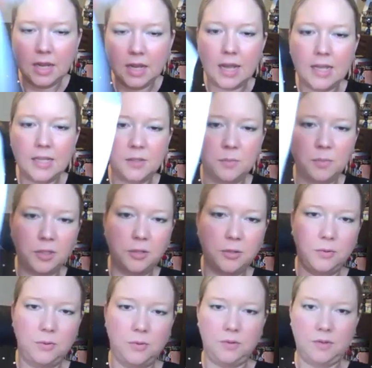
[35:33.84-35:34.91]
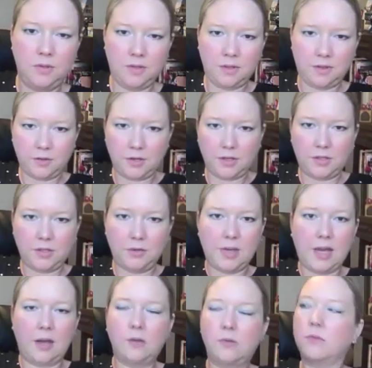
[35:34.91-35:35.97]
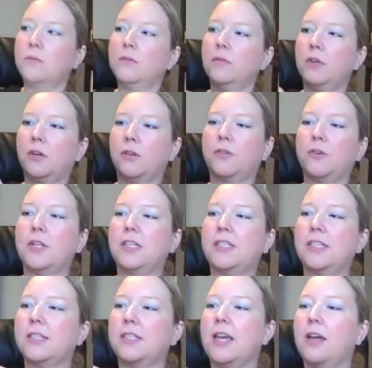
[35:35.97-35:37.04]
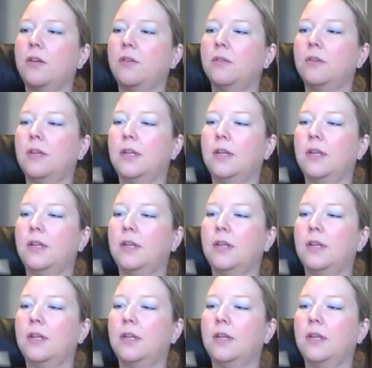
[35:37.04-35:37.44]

ice blue 32 count or 36 count